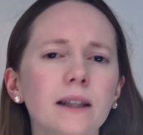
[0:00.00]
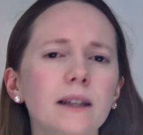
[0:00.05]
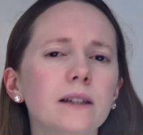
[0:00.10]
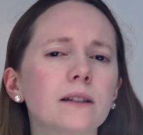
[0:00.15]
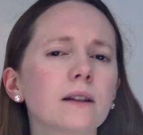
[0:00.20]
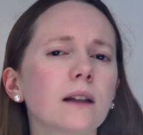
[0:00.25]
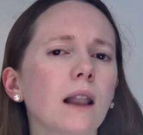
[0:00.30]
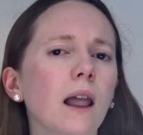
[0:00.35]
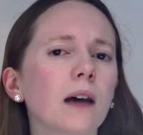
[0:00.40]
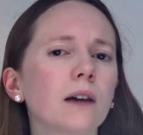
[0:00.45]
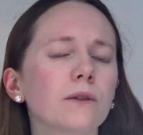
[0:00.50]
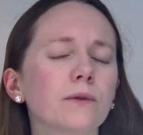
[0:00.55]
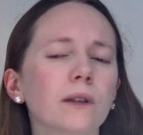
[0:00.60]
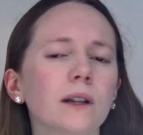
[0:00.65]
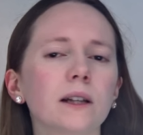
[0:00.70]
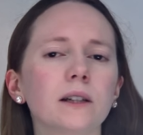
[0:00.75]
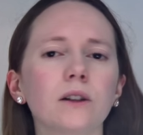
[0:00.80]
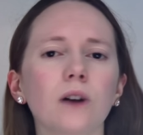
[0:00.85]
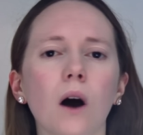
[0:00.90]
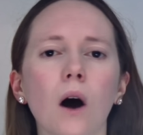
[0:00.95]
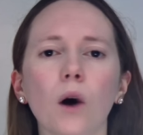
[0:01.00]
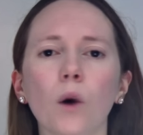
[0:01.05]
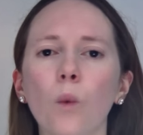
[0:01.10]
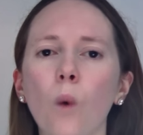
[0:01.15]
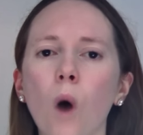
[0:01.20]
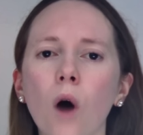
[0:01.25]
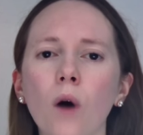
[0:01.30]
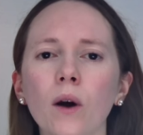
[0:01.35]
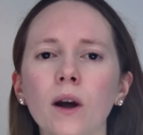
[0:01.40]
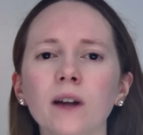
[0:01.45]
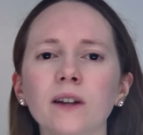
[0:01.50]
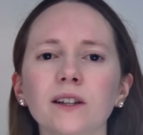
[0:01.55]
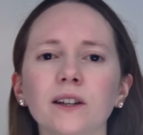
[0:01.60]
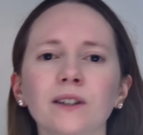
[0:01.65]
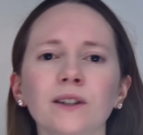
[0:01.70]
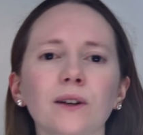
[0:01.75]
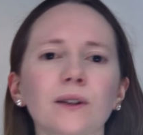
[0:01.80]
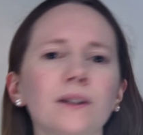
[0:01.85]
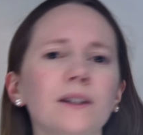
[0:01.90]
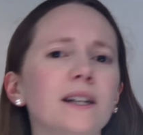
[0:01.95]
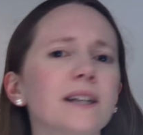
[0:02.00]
these delightfully dark warriors are not